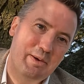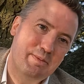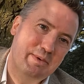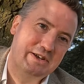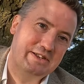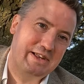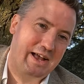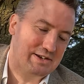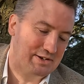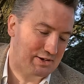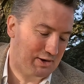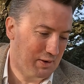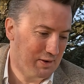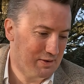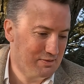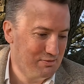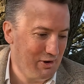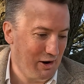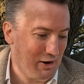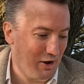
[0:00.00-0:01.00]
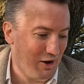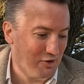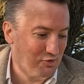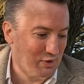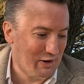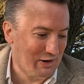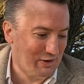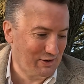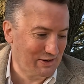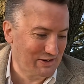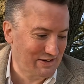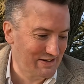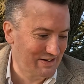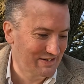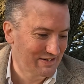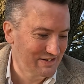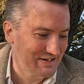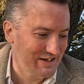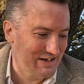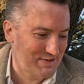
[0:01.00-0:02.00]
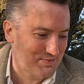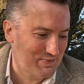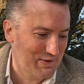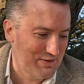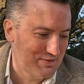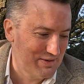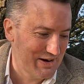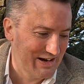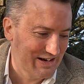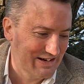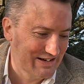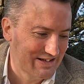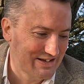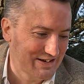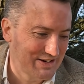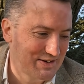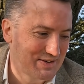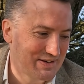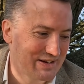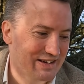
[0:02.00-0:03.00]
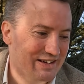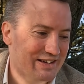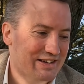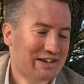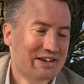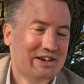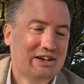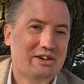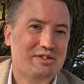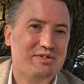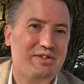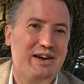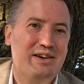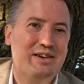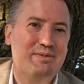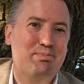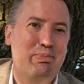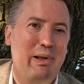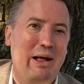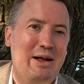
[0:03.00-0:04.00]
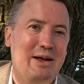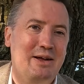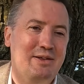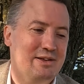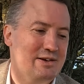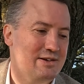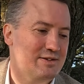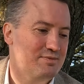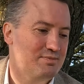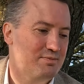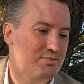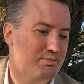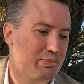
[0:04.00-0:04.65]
a bit because I had to go and run halfway across Sisbury Ring to find a bag that had